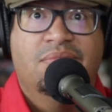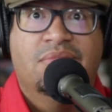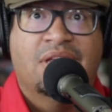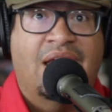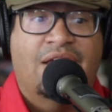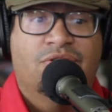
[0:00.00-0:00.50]

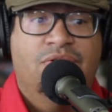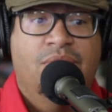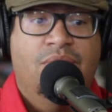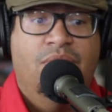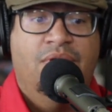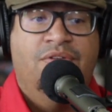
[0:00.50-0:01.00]
The casualty
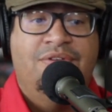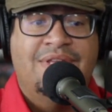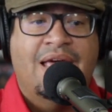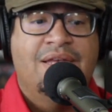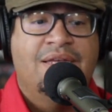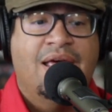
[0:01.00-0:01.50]
roll is
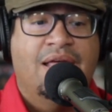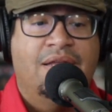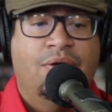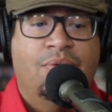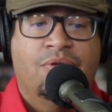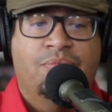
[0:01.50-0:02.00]
dead.
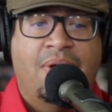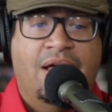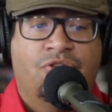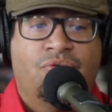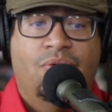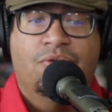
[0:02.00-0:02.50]
It was
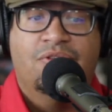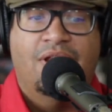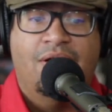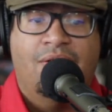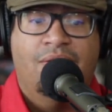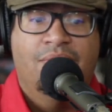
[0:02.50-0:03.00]
my Troll
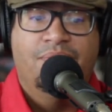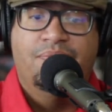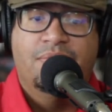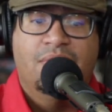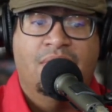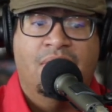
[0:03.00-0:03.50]
Slayer,
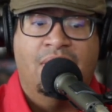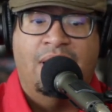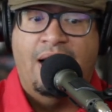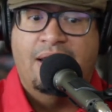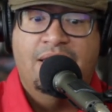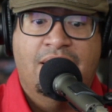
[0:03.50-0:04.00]

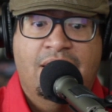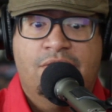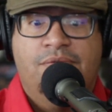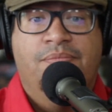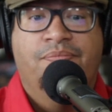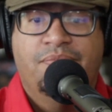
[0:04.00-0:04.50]
Lonnie
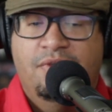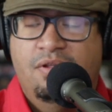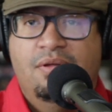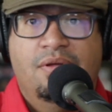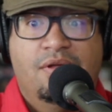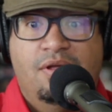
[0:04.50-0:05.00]
Ketchum.
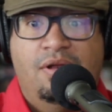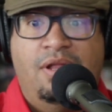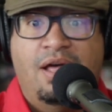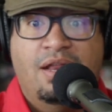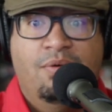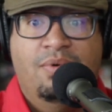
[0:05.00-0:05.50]

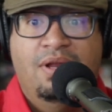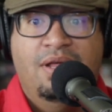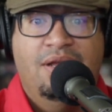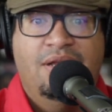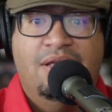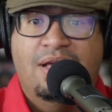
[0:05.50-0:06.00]
Lonnie went
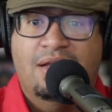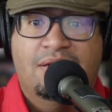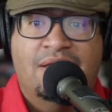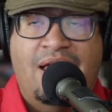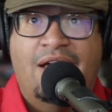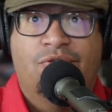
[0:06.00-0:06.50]
in, he
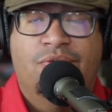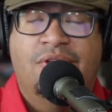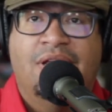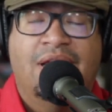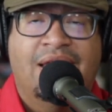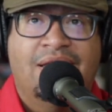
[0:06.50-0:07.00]
got
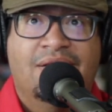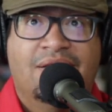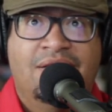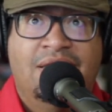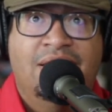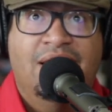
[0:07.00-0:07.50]
casualtied.
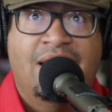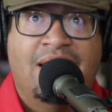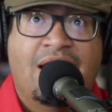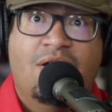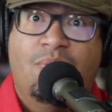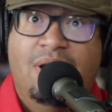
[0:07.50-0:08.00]
And
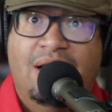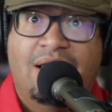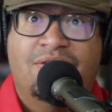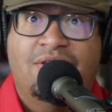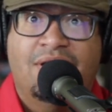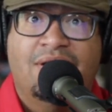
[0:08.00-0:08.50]
I didn't
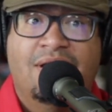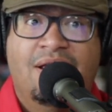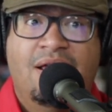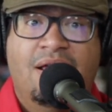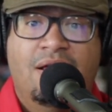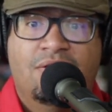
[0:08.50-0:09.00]
realize that
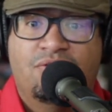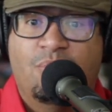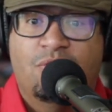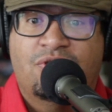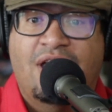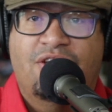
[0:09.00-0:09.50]
some of
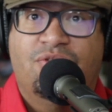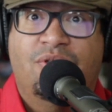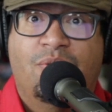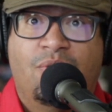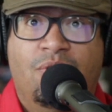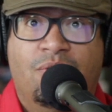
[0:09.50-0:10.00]
those casualty
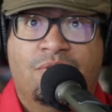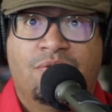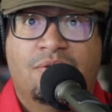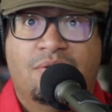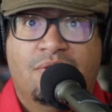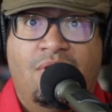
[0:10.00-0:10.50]
rolls
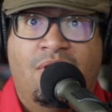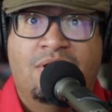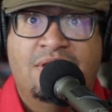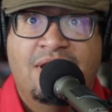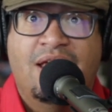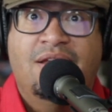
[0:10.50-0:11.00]
are
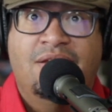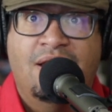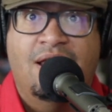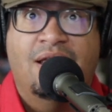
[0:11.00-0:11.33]
dead,